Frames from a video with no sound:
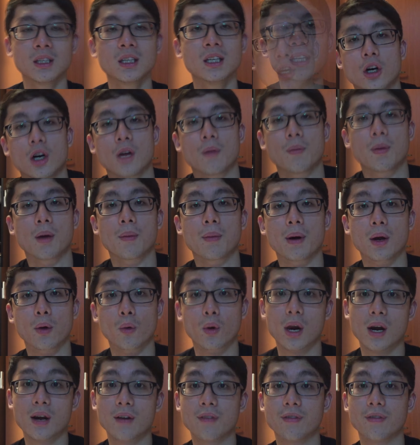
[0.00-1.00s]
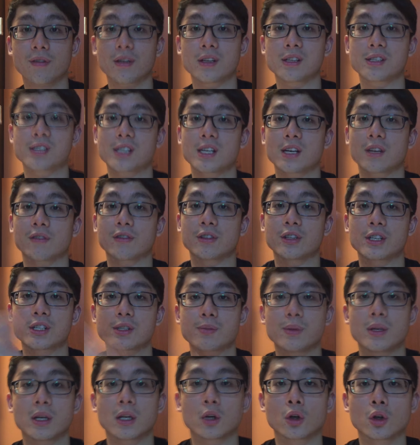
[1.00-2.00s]
A lot about my wife instead of
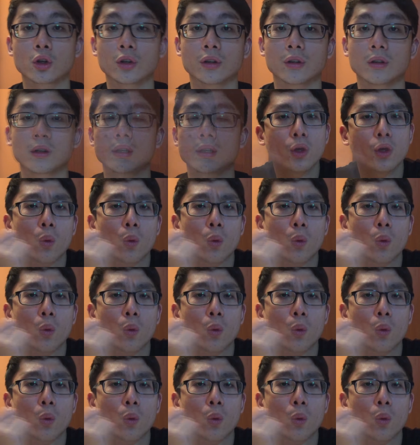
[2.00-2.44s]
just me alone.